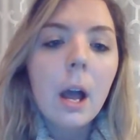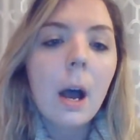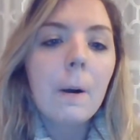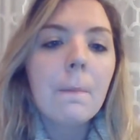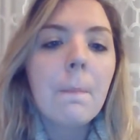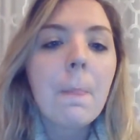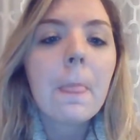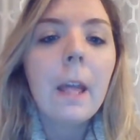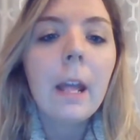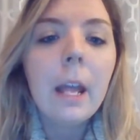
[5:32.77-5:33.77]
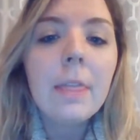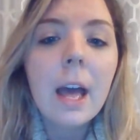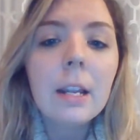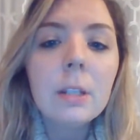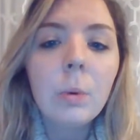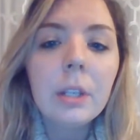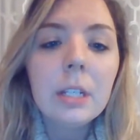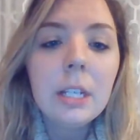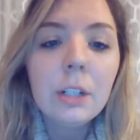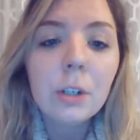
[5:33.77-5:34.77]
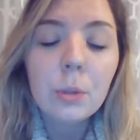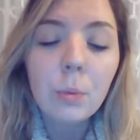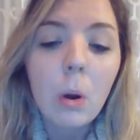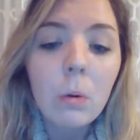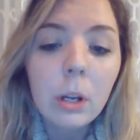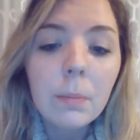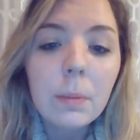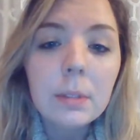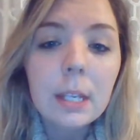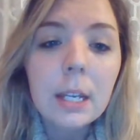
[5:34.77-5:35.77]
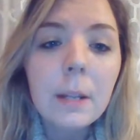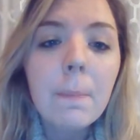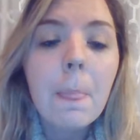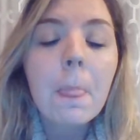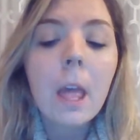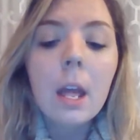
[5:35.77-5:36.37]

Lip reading: And that is where the teacher's role comes in.